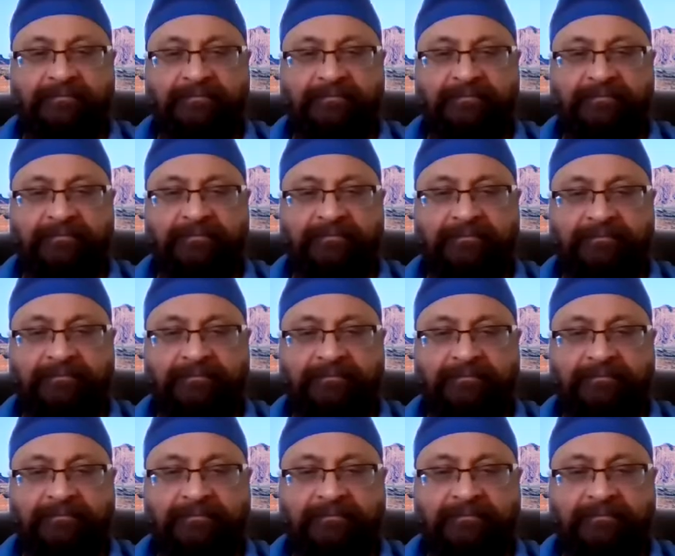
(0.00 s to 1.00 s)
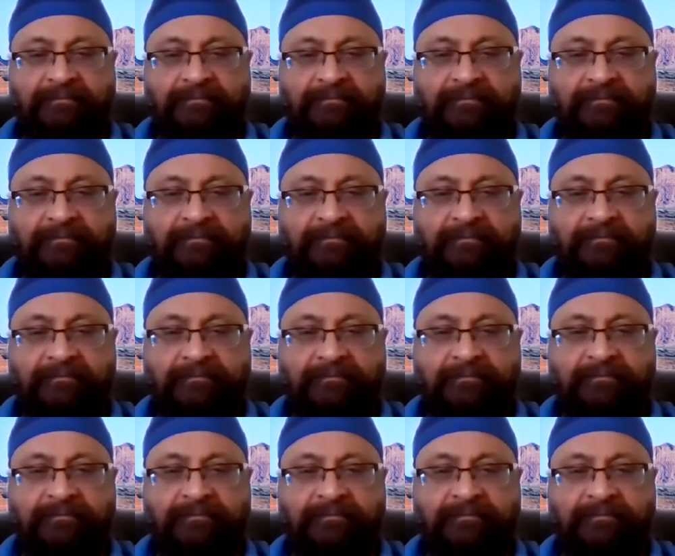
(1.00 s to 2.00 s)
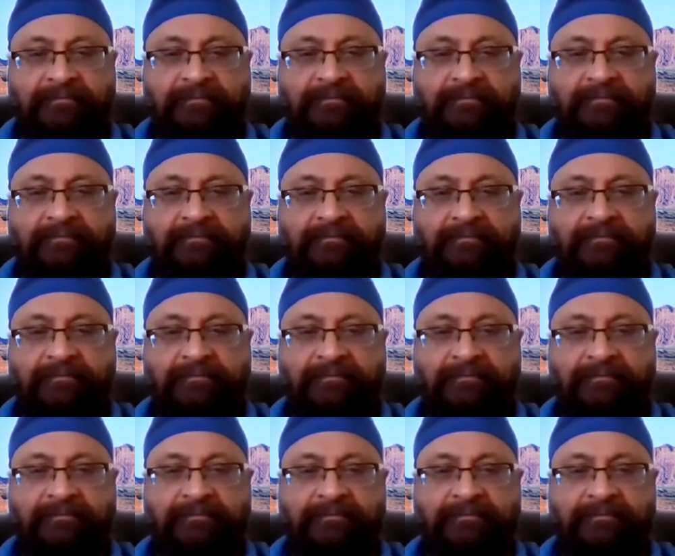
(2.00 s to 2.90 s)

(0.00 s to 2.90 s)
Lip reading: No words are spoken by the person on screen.